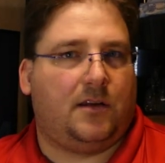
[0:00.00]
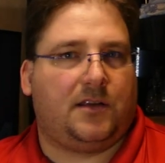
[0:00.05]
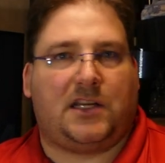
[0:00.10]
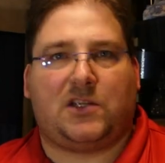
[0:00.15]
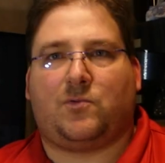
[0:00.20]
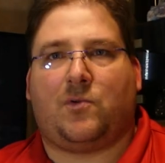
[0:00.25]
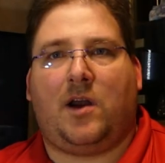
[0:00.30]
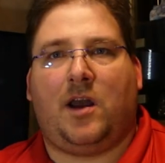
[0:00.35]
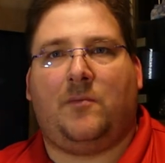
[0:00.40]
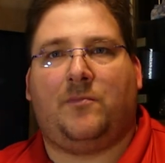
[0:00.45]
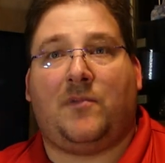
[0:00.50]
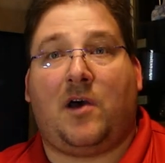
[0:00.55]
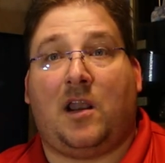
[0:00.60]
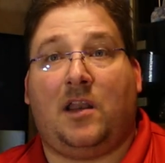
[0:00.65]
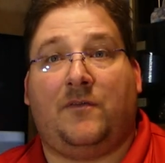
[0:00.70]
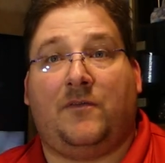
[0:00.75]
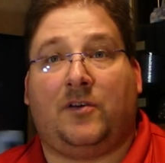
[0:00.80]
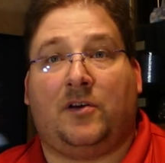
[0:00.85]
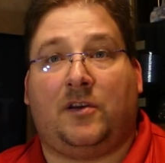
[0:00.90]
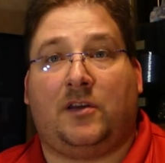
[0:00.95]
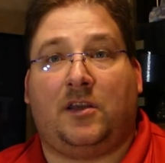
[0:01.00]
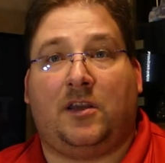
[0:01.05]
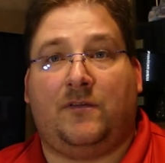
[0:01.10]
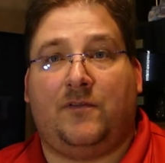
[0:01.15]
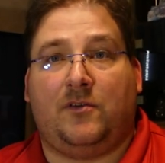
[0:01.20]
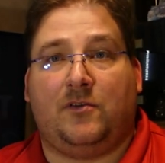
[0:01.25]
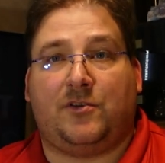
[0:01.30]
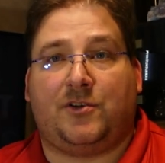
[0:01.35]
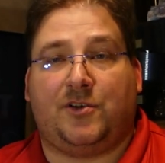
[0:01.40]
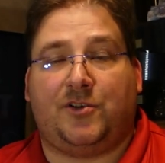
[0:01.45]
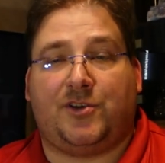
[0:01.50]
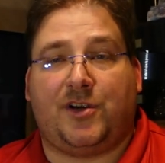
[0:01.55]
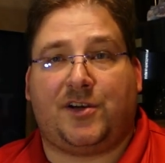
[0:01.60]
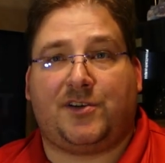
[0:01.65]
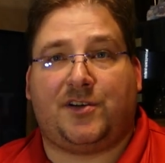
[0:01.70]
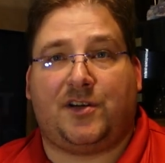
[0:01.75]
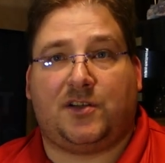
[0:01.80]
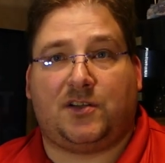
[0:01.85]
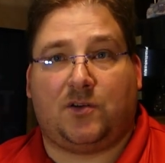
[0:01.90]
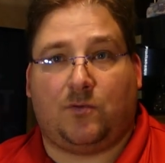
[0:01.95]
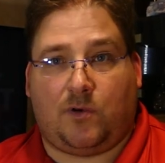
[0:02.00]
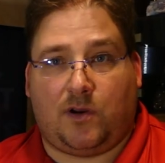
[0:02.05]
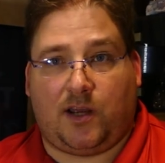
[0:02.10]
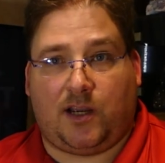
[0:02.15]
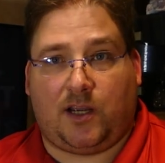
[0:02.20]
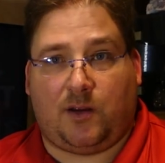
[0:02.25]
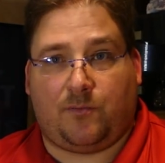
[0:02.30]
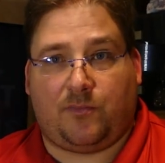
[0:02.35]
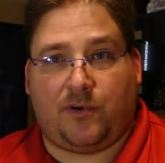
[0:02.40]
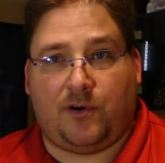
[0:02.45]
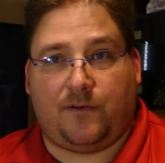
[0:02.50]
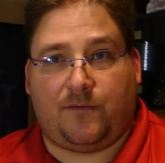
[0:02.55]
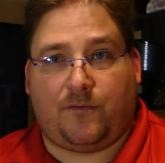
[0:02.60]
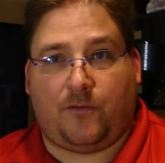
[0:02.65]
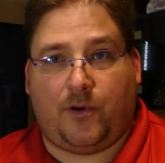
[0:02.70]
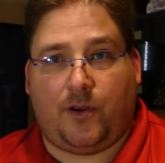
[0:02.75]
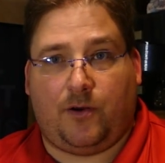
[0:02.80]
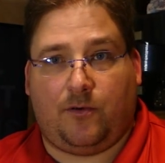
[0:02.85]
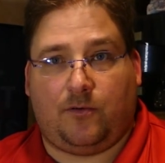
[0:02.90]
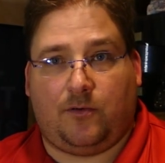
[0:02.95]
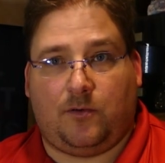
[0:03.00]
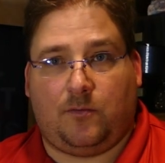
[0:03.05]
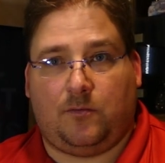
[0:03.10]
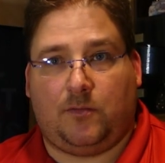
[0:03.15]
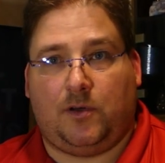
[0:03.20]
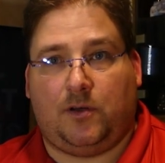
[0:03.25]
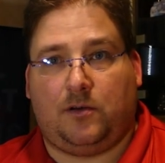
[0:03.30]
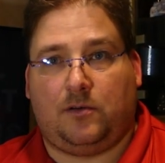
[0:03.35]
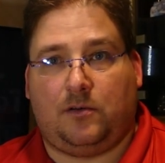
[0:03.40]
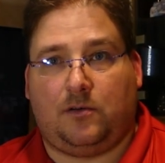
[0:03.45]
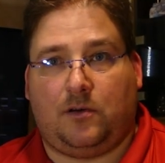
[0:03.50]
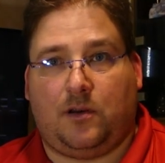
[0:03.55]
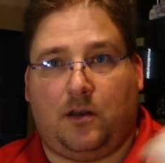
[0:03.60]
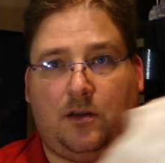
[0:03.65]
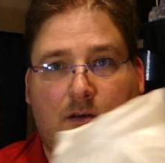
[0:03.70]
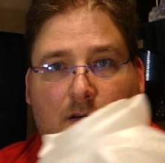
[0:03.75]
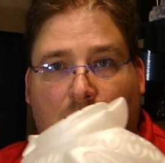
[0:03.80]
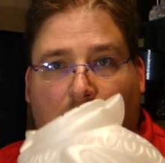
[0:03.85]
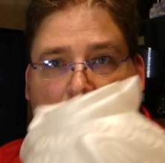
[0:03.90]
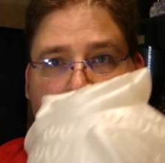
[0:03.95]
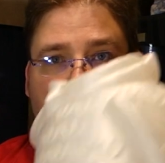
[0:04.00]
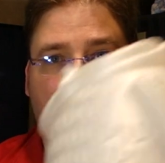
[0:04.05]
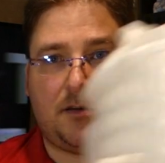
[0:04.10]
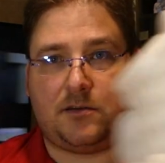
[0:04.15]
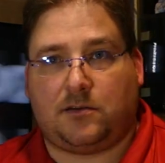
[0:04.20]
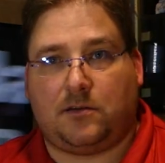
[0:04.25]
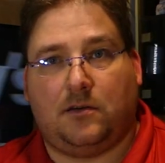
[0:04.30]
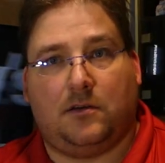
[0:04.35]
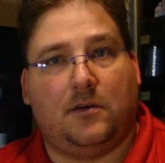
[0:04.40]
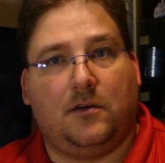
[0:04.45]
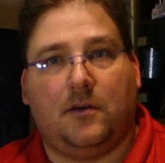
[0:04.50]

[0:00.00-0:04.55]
That's why I'm not even going to give you suggestions to what I can print for you. Not this.